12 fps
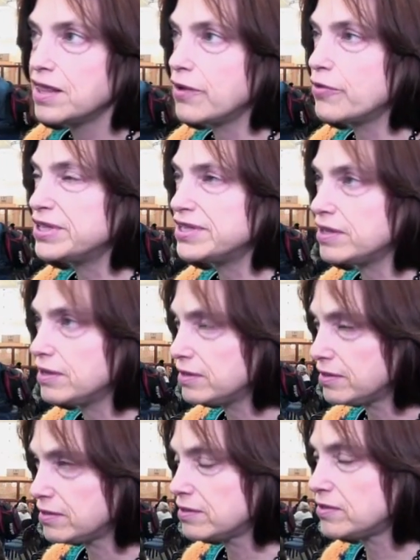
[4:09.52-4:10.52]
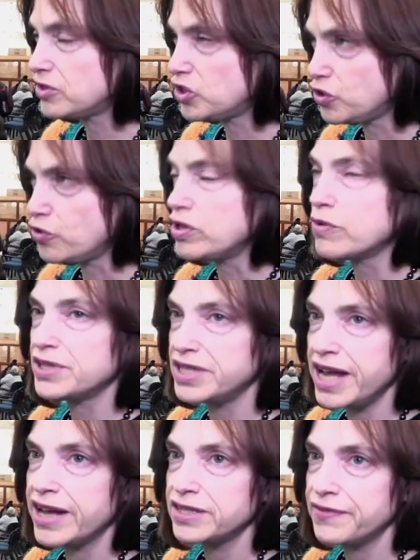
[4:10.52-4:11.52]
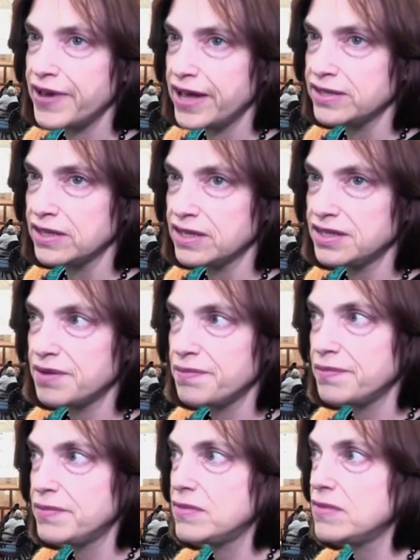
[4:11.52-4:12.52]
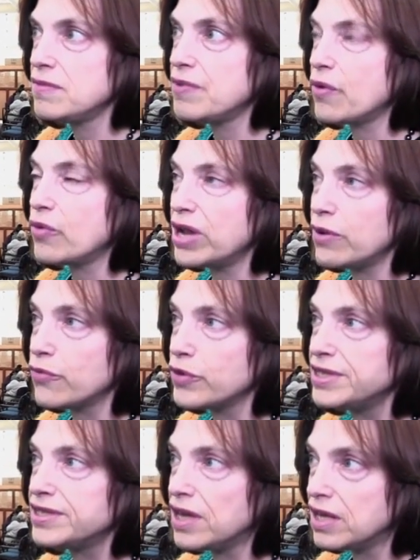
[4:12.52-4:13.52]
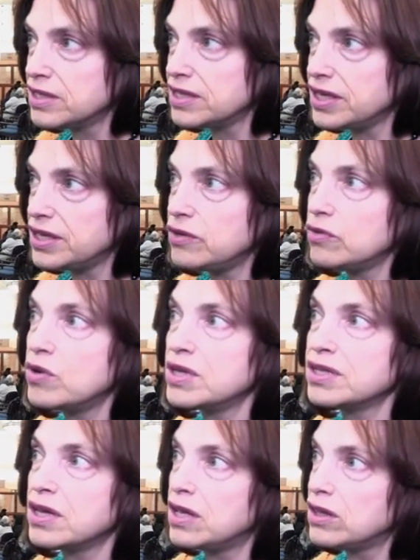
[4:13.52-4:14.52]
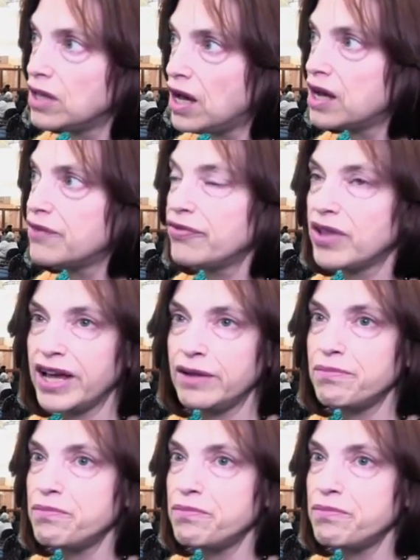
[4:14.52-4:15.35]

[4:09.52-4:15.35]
There was an act of vandalism, but what resulted was a lot of light.